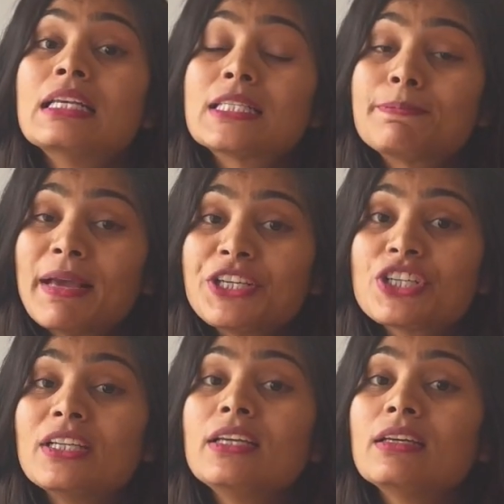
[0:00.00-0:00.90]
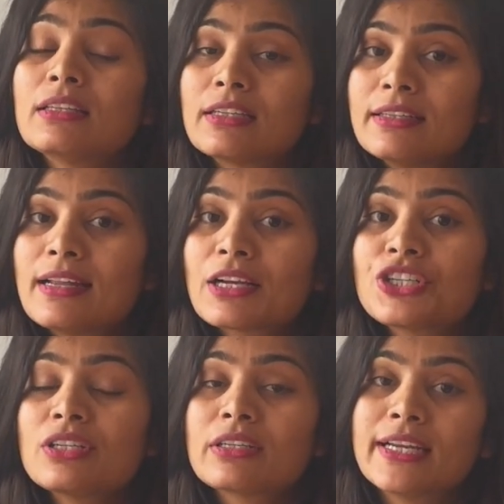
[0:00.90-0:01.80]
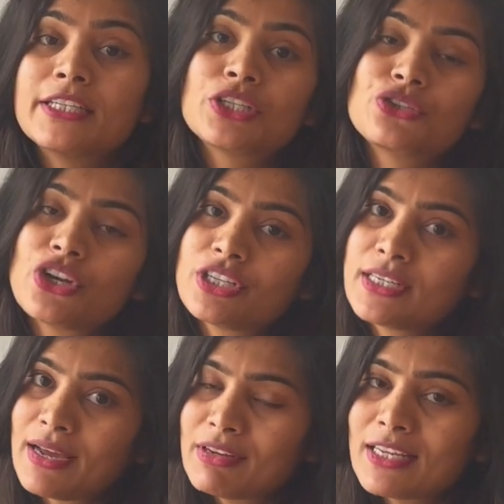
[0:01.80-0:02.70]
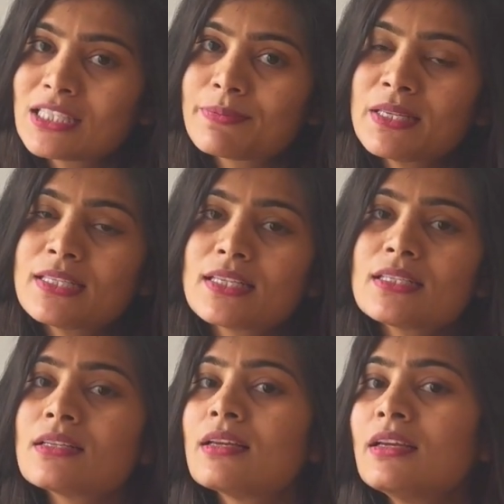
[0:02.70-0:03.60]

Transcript: especially the deduction related to your travel expenses,